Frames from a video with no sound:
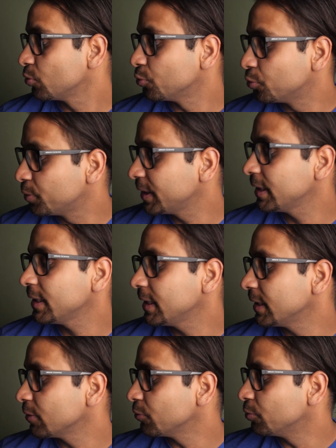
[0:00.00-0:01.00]

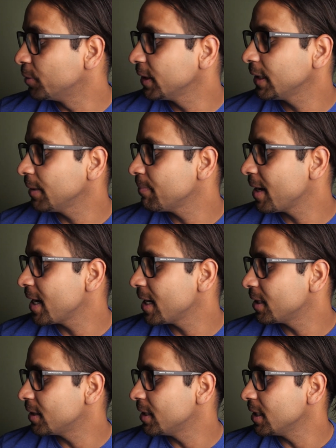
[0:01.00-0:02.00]
really, really
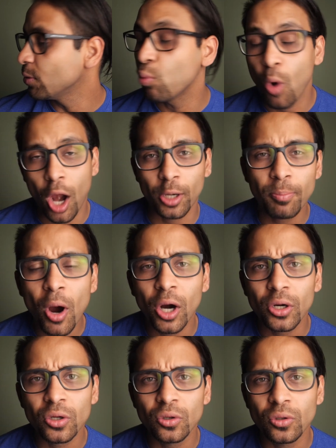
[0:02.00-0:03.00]
made the water
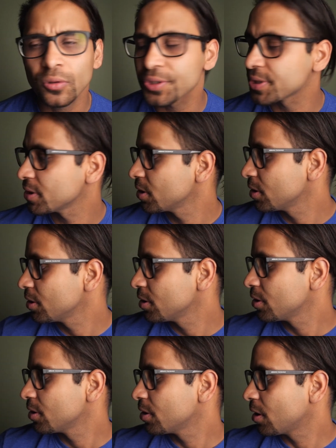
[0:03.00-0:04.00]
particles
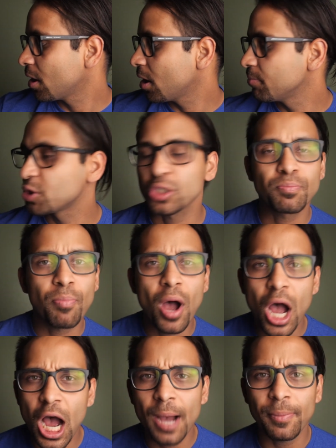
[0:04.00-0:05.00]
just
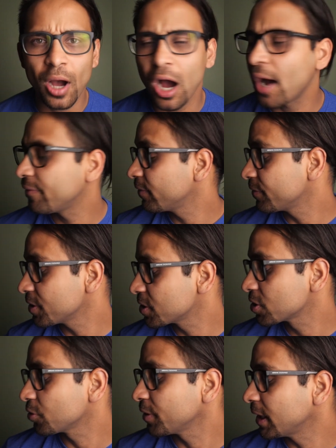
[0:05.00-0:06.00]
pop off of the
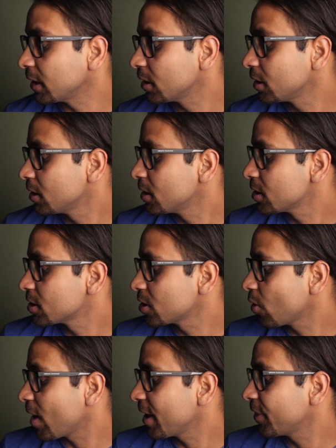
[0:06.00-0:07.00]
screen.
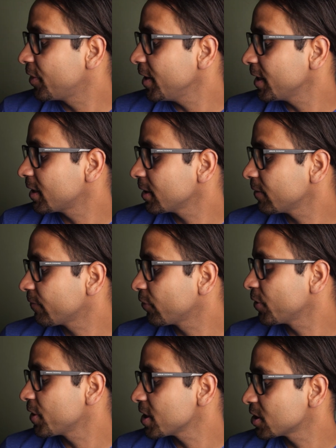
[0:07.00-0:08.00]
So I think for
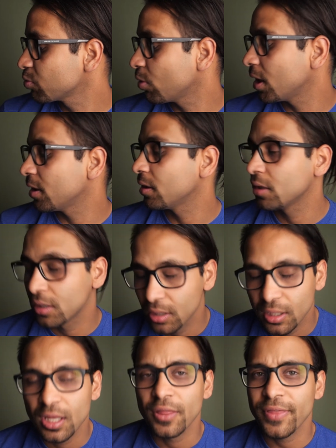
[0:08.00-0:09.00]
this one,
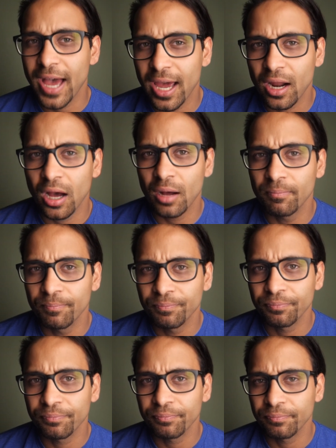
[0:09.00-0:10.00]
that
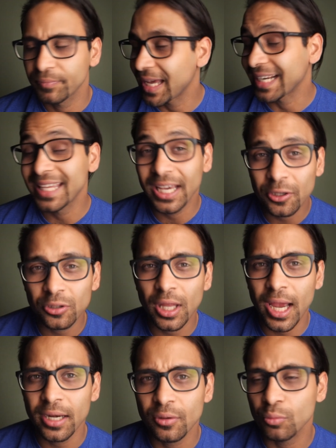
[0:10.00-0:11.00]
kicker
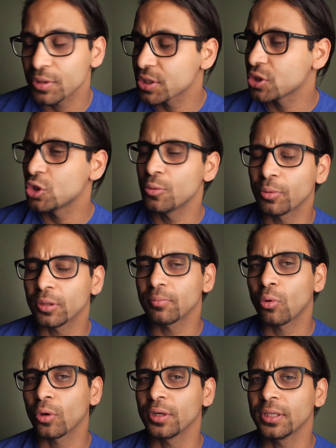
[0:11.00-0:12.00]
light was super
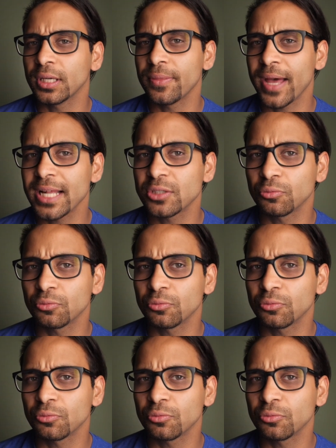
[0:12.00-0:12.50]
important, and that's